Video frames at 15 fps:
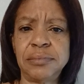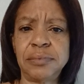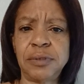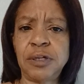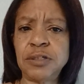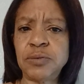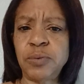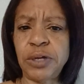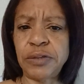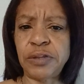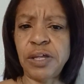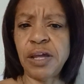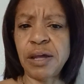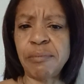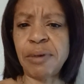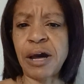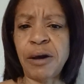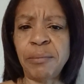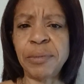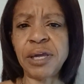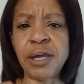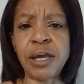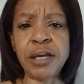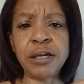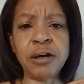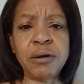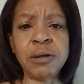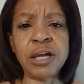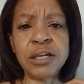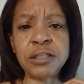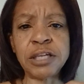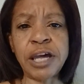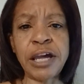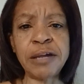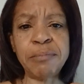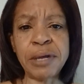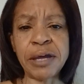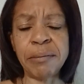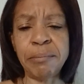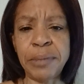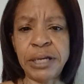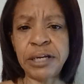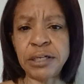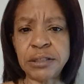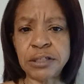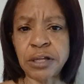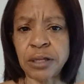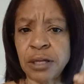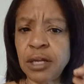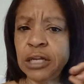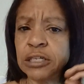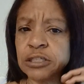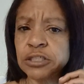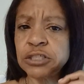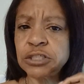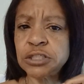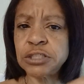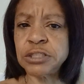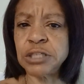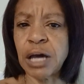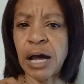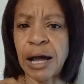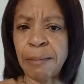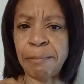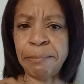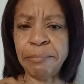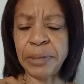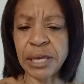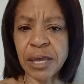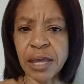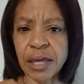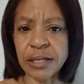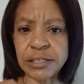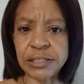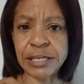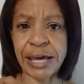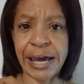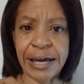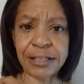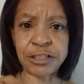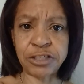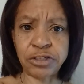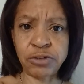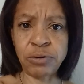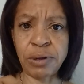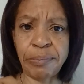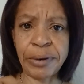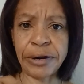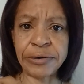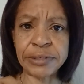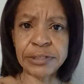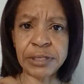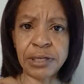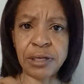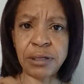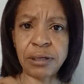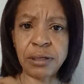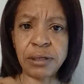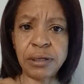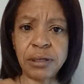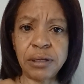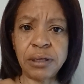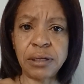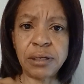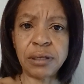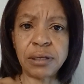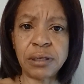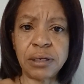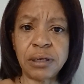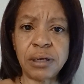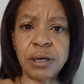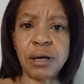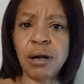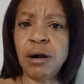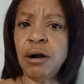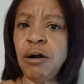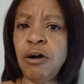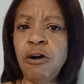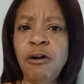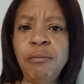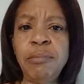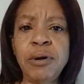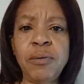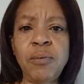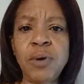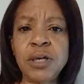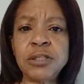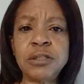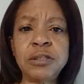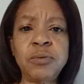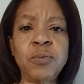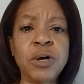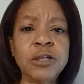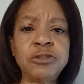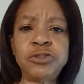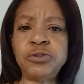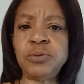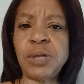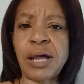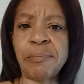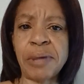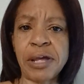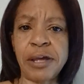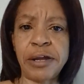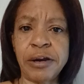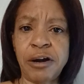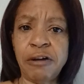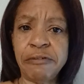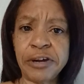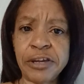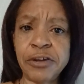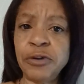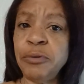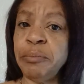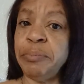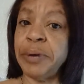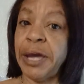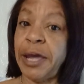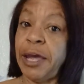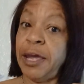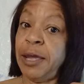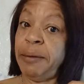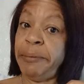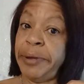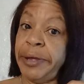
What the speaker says: Because one thing about me, it take me a minute to stop being attached to a person. Oh, but once you let me get over you, baby,